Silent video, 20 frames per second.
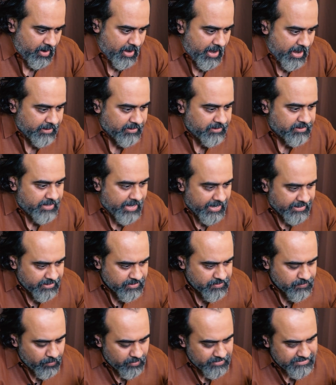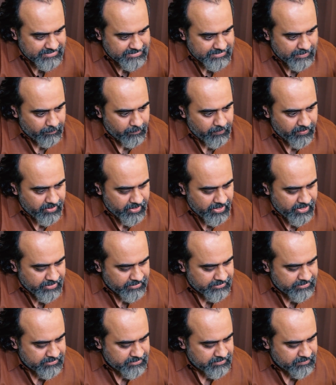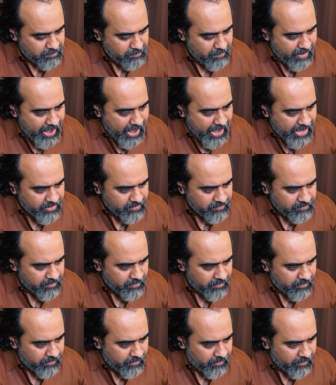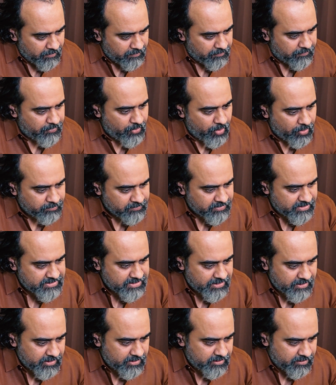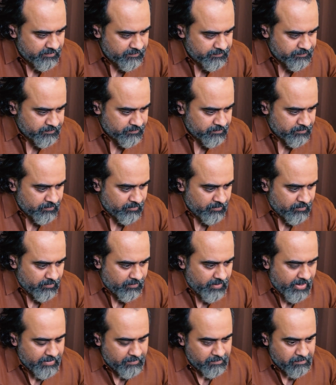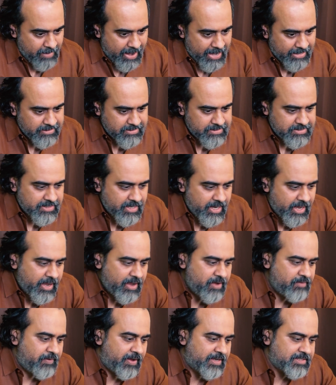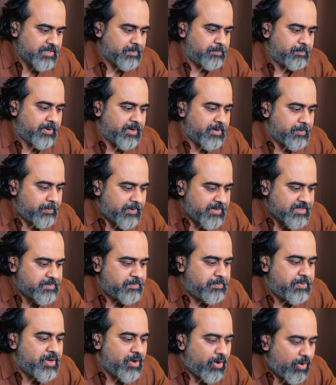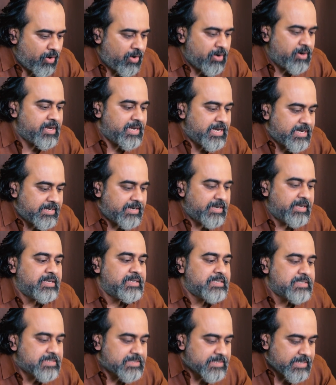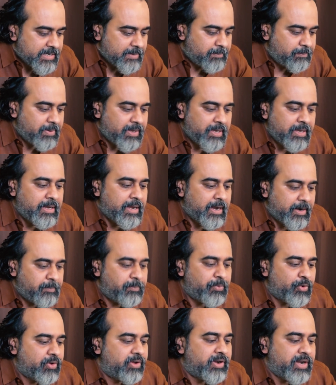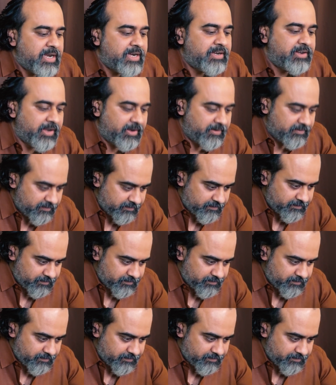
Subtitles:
And that is what separates man from the jungle. That man's life has a purpose beyond eating, sleeping, and procreating,